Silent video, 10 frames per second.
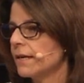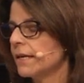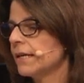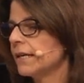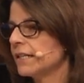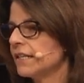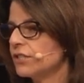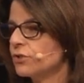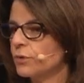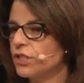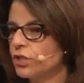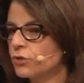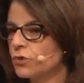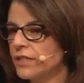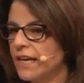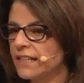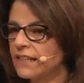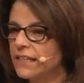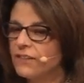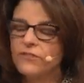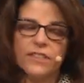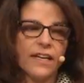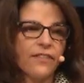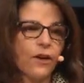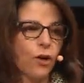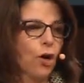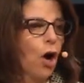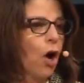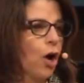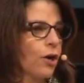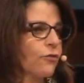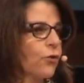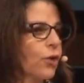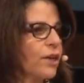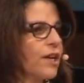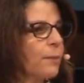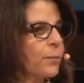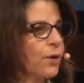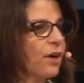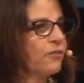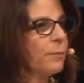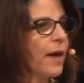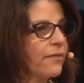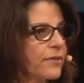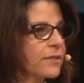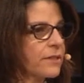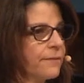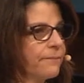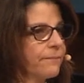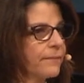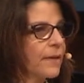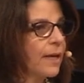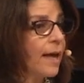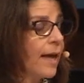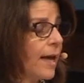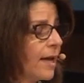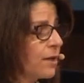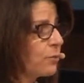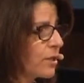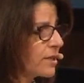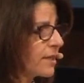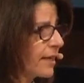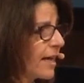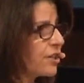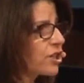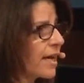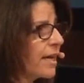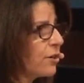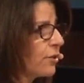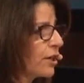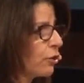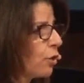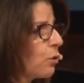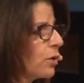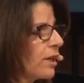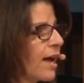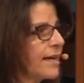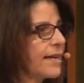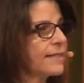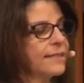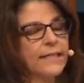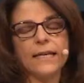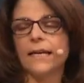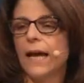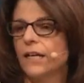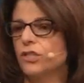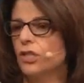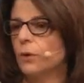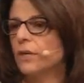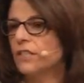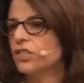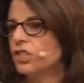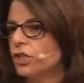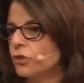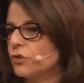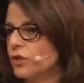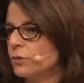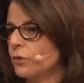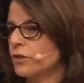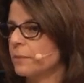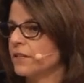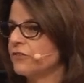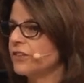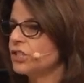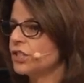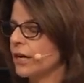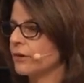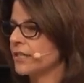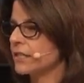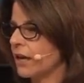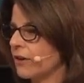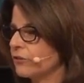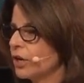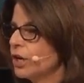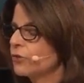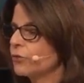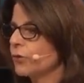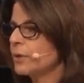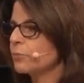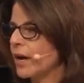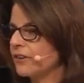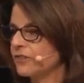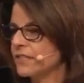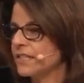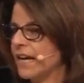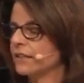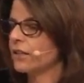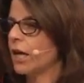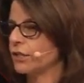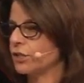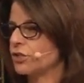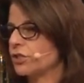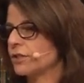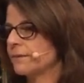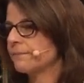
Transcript: He and his three children had lived in their car for a number of months. Ed was an educator in a local ISD, and so his children were the beneficiaries of free breakfast and lunch.